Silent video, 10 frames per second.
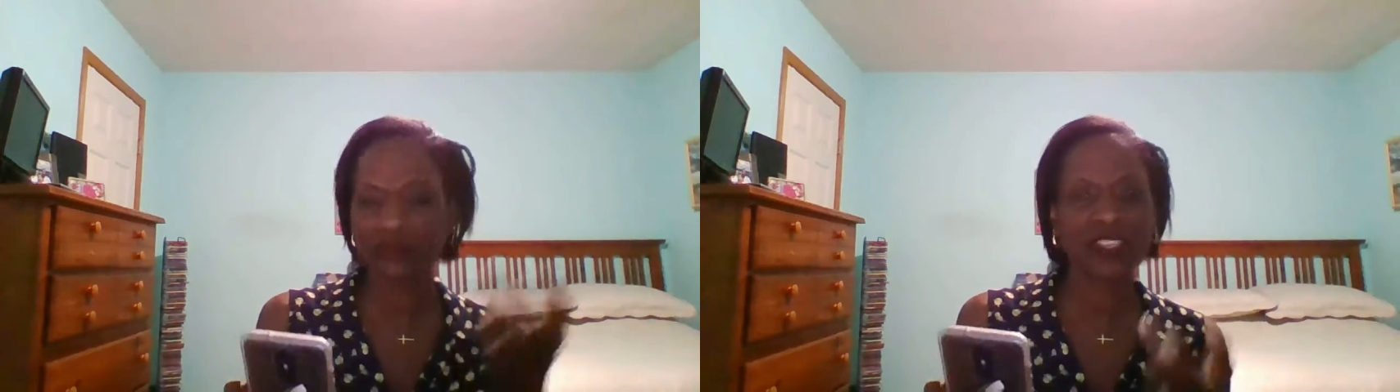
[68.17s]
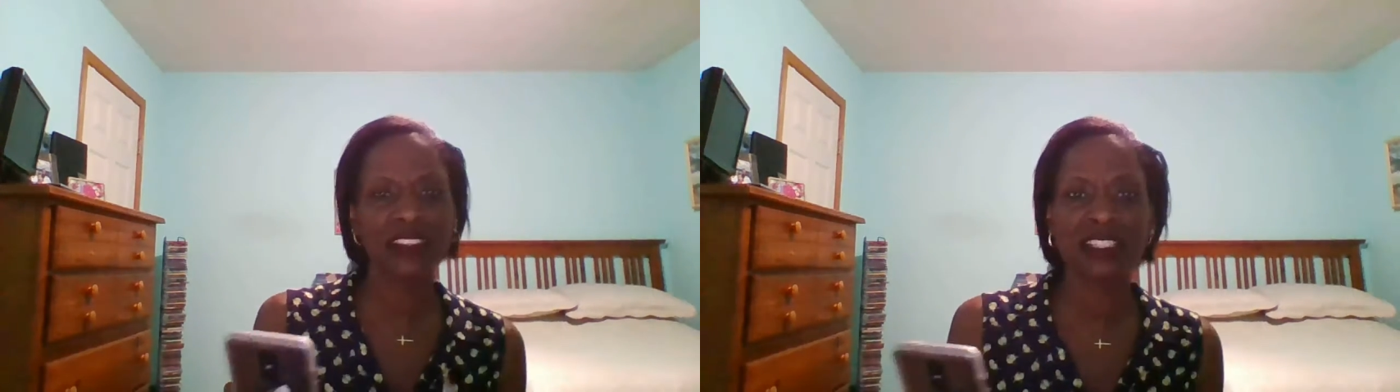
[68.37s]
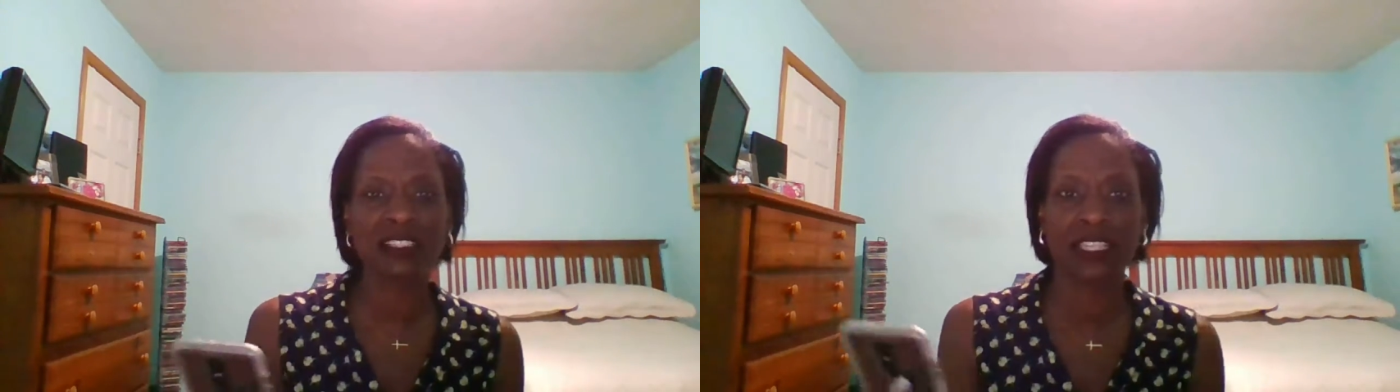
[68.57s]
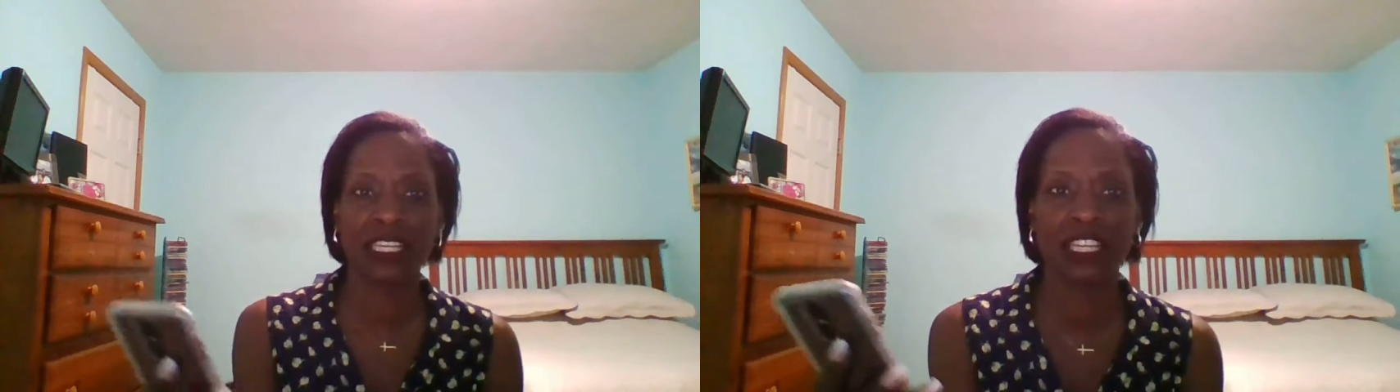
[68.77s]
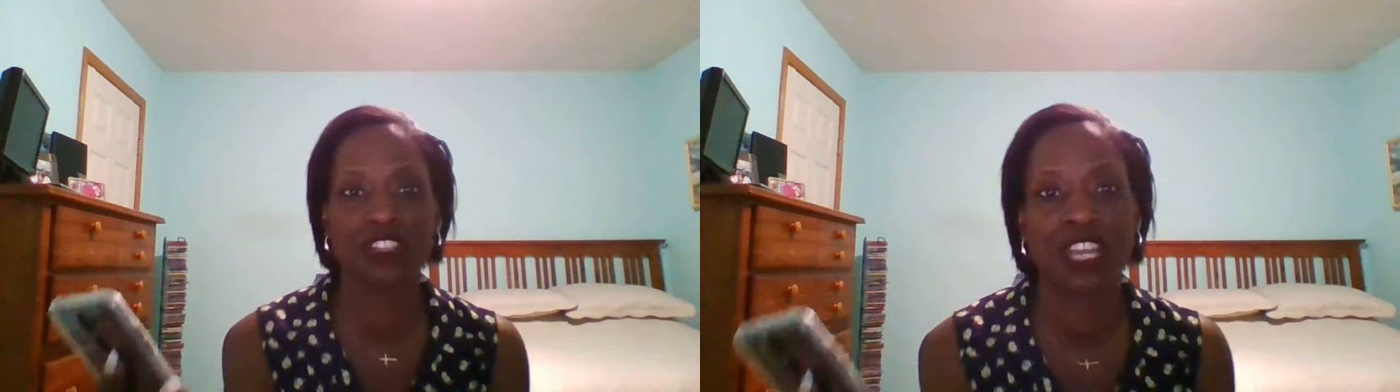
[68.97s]
This is the
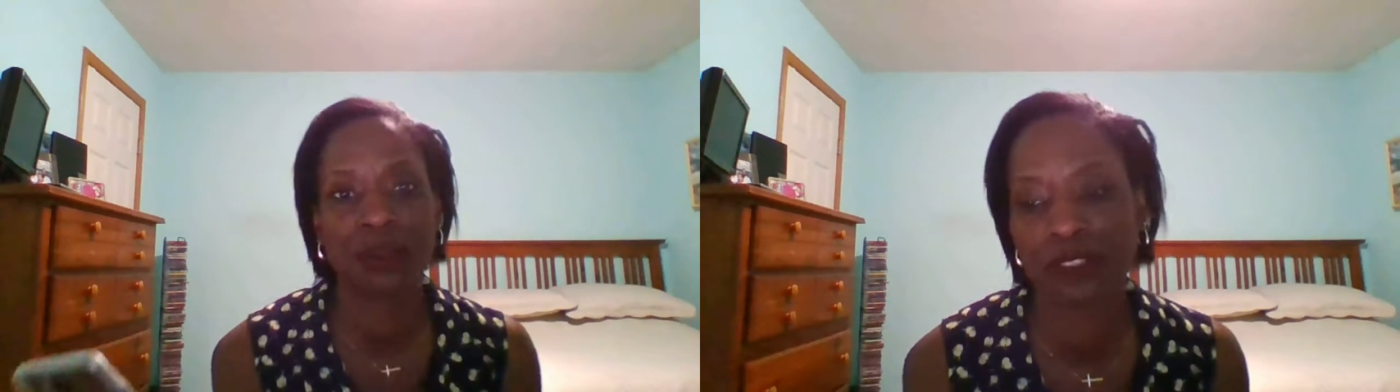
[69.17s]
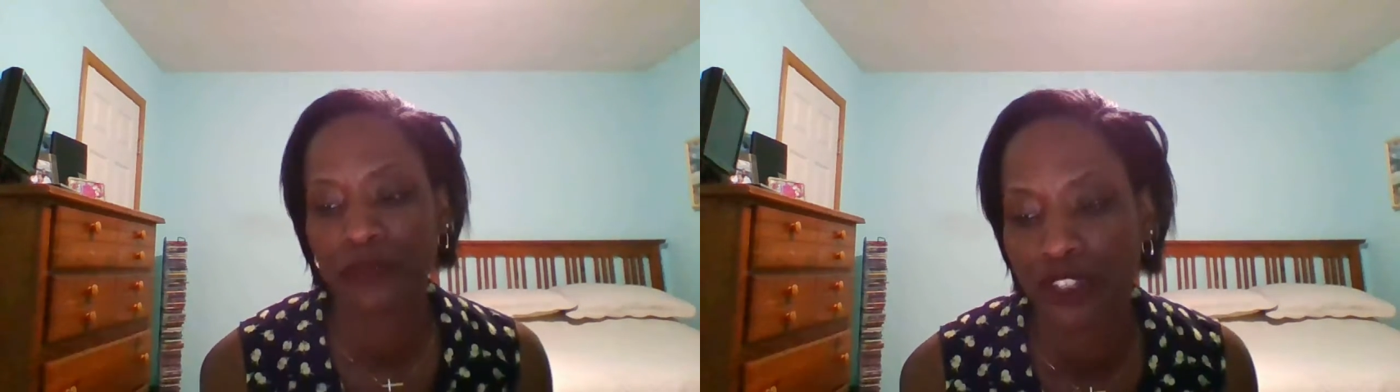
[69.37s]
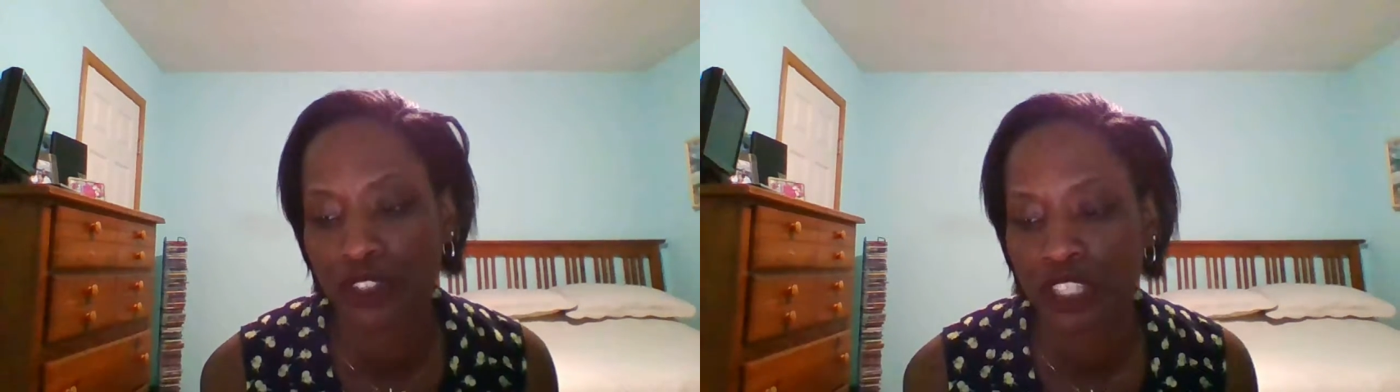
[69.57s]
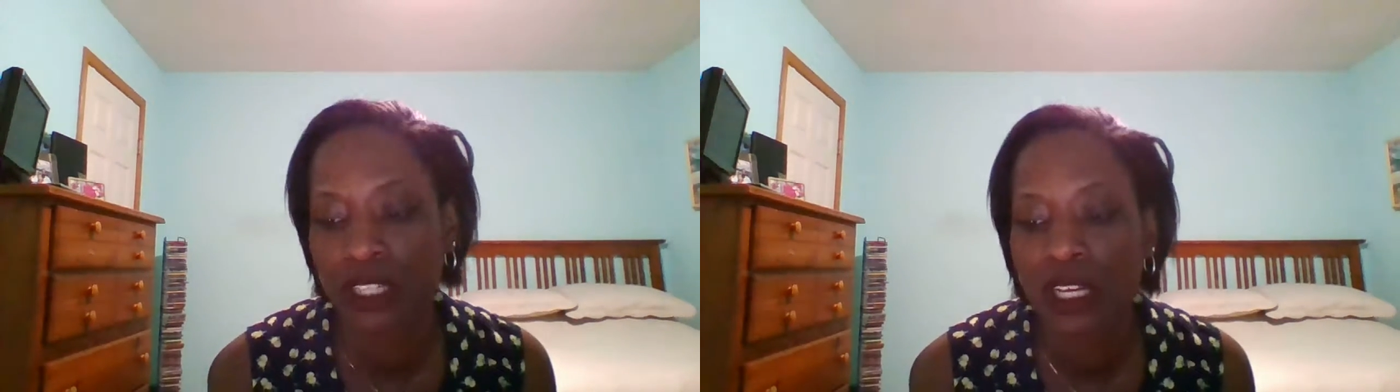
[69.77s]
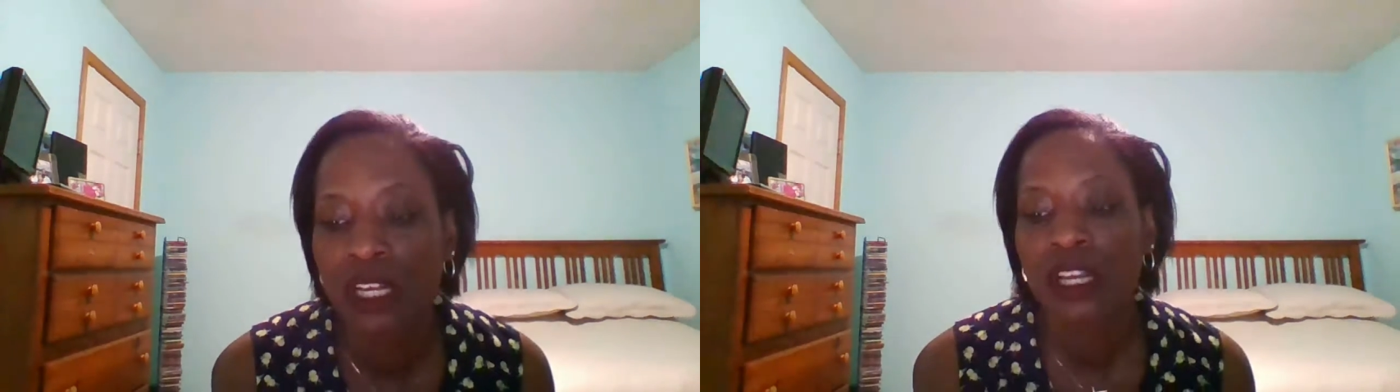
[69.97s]
King James Version.
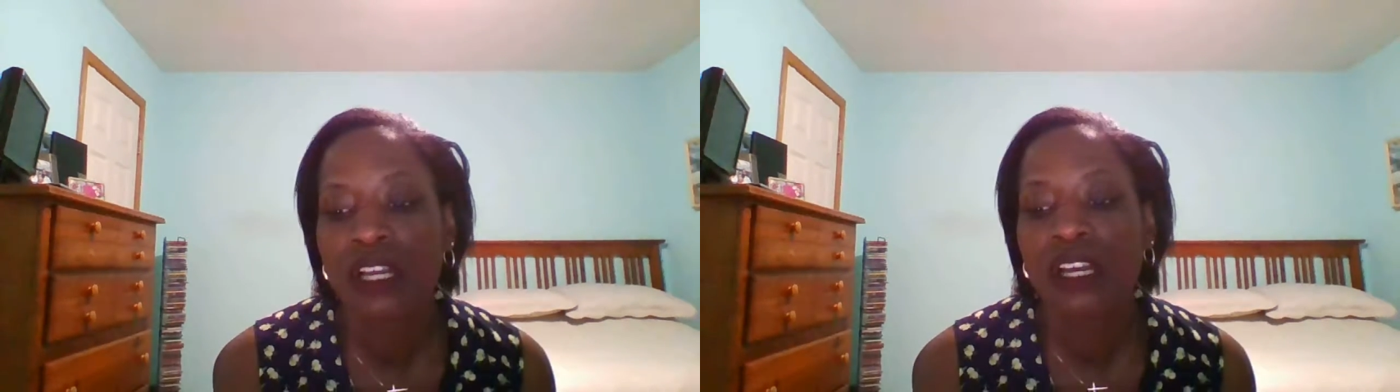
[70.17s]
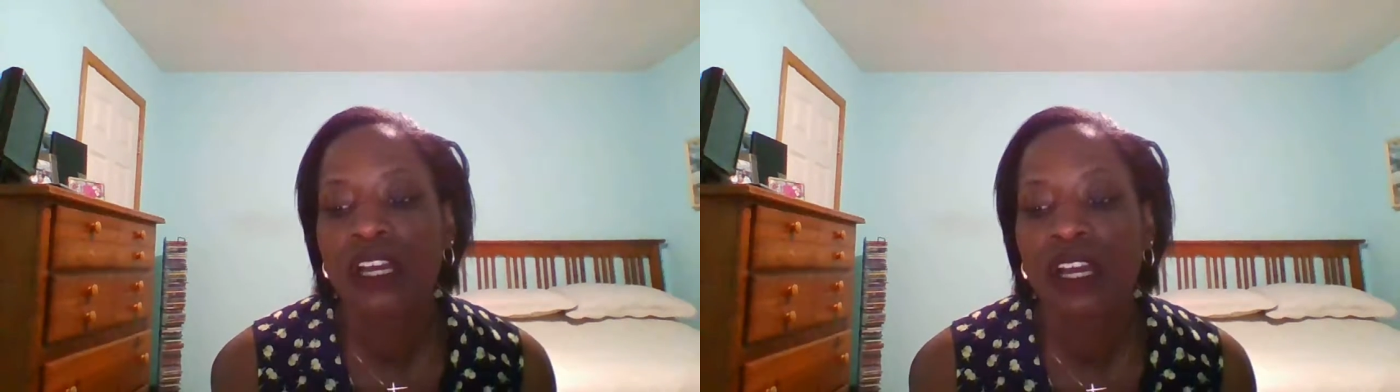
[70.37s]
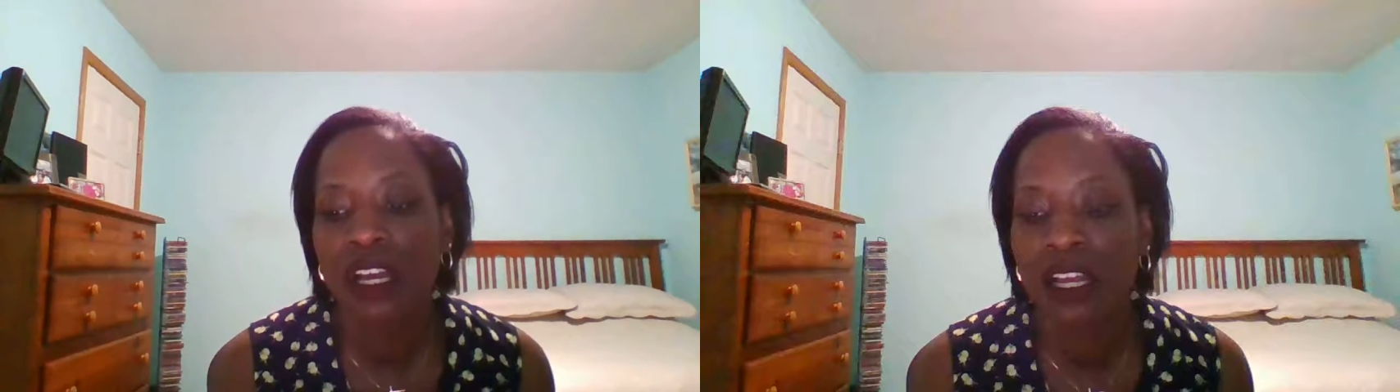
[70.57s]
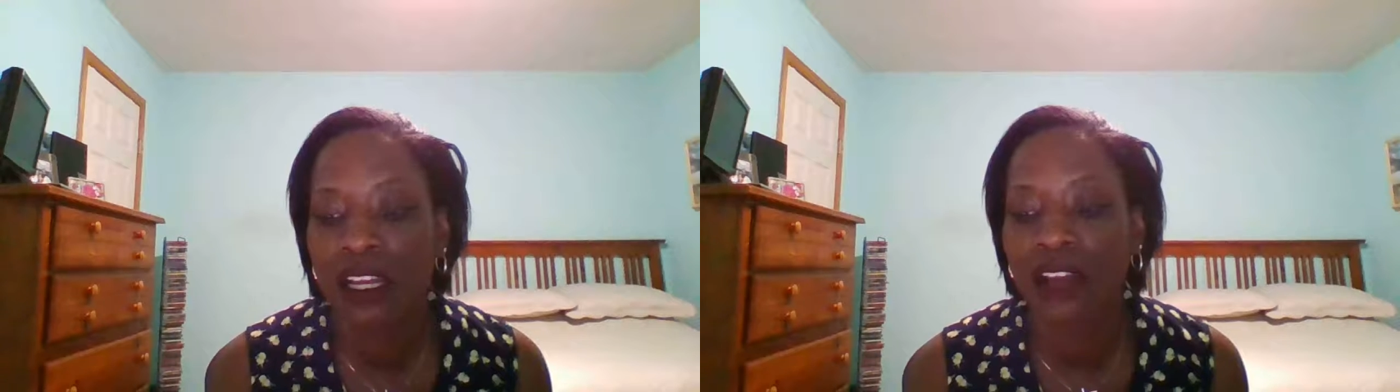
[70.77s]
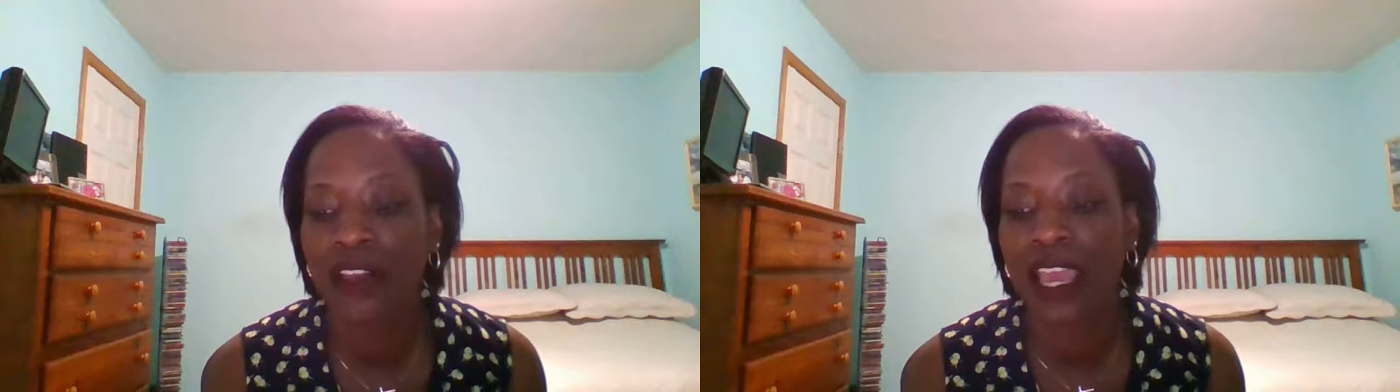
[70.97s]

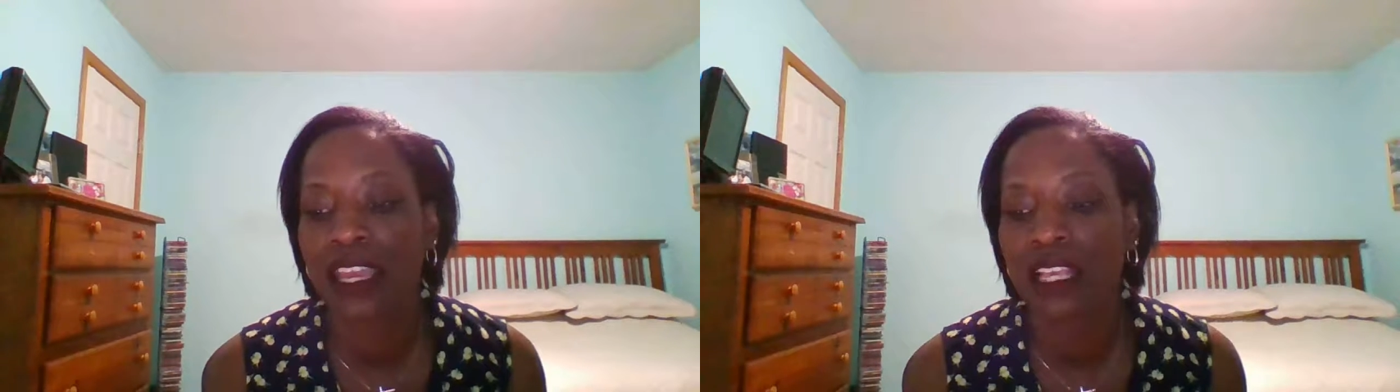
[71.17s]
Okay,